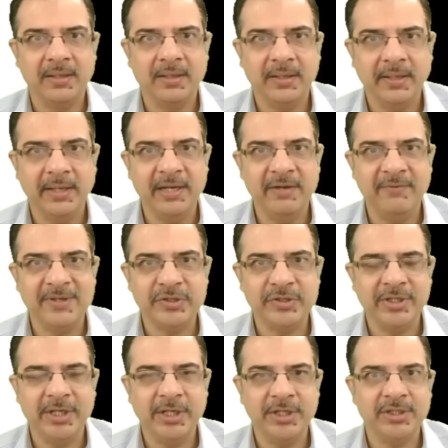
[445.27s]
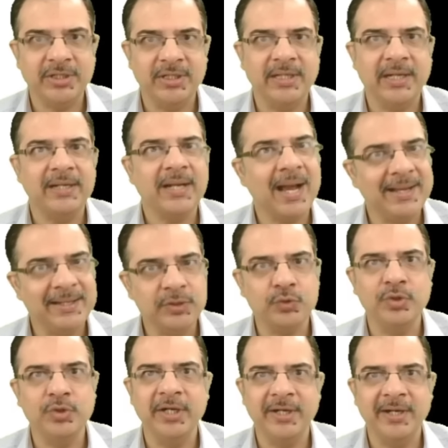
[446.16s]
investigation that
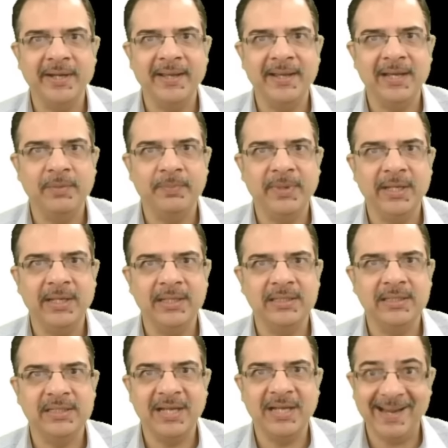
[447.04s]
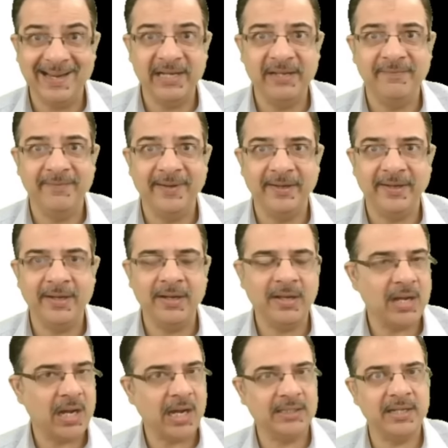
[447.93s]
isolated ALP is
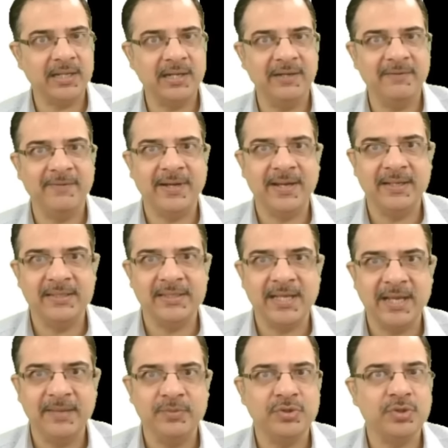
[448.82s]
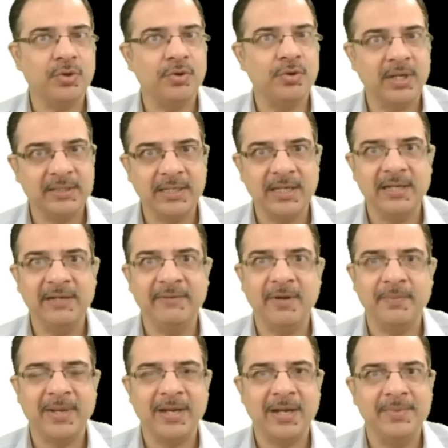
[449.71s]
elevated, other liver enzymes or other
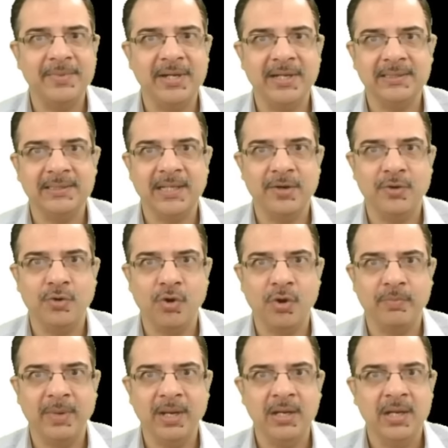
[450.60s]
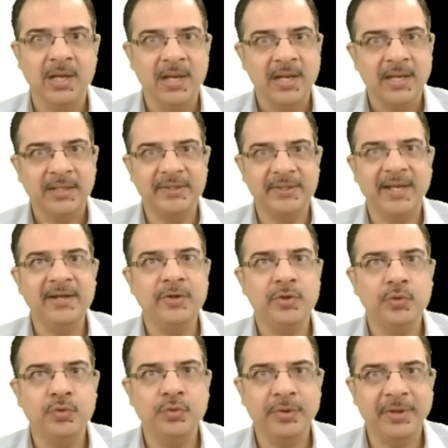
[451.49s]
liver parameters are normal,
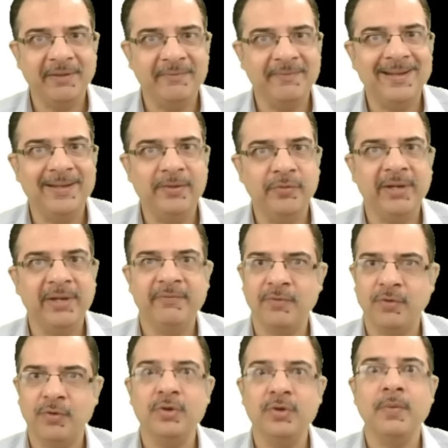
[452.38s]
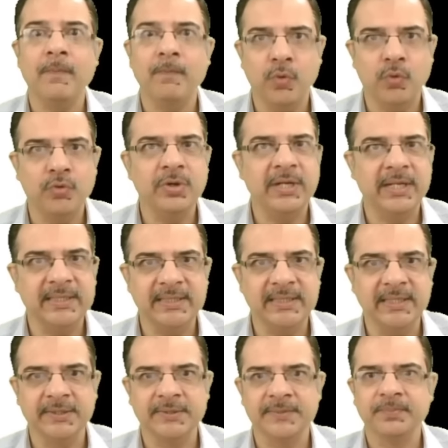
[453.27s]
then do evaluate for bone
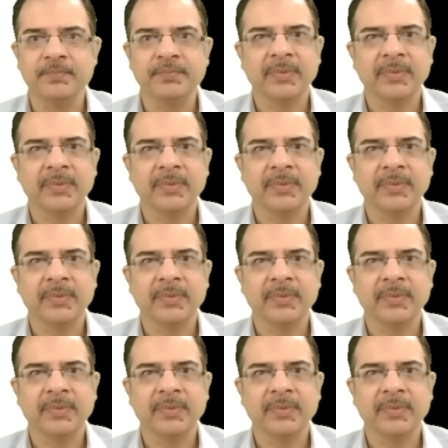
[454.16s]
disease.